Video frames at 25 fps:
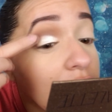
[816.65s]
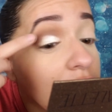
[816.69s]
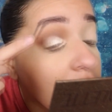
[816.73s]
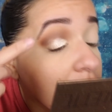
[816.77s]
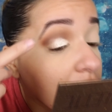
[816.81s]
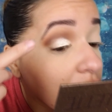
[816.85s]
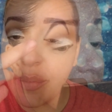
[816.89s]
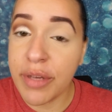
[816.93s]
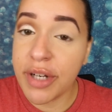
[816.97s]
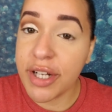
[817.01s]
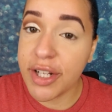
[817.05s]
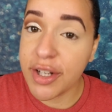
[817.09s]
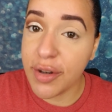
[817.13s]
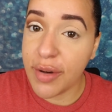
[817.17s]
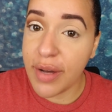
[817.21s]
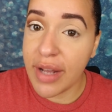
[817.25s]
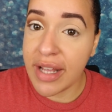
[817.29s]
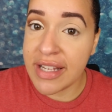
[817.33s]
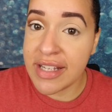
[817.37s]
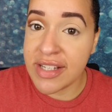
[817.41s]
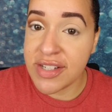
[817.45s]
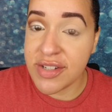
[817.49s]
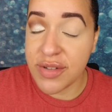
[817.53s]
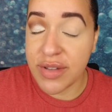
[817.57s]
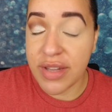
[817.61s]
I'm going to go ahead
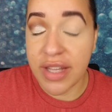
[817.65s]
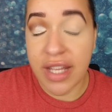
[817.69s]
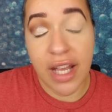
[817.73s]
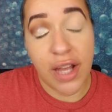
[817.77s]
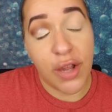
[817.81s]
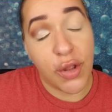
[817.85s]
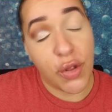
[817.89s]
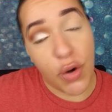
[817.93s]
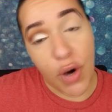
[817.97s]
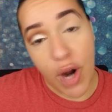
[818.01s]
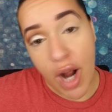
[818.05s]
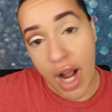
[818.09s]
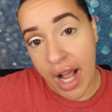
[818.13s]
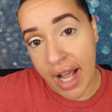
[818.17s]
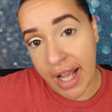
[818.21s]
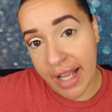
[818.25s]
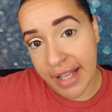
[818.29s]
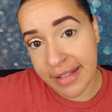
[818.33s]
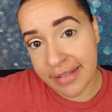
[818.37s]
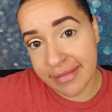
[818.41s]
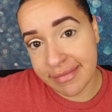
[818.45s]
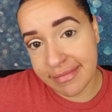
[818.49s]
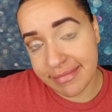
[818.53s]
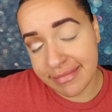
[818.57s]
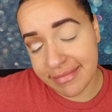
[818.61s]
and do the other eye
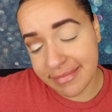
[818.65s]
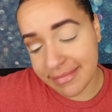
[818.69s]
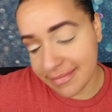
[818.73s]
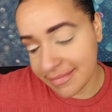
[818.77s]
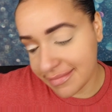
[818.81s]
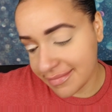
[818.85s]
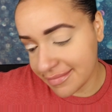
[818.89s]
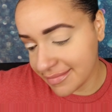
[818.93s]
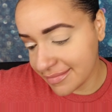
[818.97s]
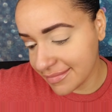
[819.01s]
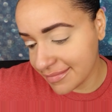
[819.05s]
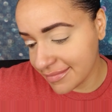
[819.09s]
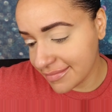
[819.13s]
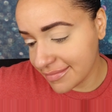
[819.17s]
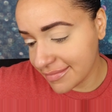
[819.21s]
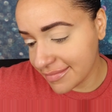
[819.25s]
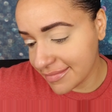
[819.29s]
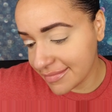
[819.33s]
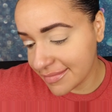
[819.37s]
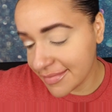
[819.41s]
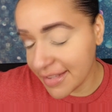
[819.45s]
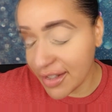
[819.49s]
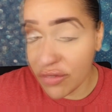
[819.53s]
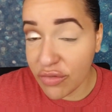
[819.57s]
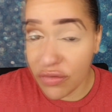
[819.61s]

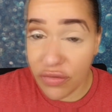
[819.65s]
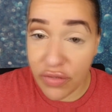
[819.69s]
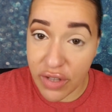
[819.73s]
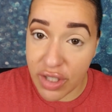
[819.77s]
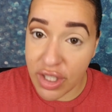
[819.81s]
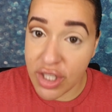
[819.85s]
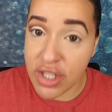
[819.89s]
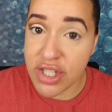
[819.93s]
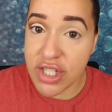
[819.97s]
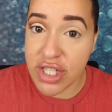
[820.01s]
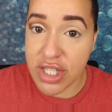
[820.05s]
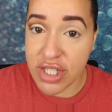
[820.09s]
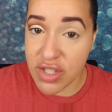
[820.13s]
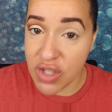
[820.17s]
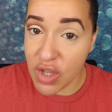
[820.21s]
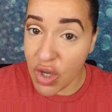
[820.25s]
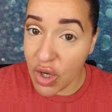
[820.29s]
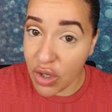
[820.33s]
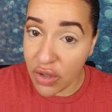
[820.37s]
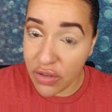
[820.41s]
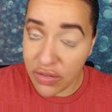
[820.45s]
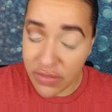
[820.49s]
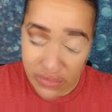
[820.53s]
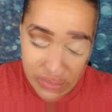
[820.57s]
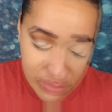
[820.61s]
and finish this
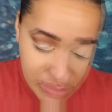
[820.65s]
off.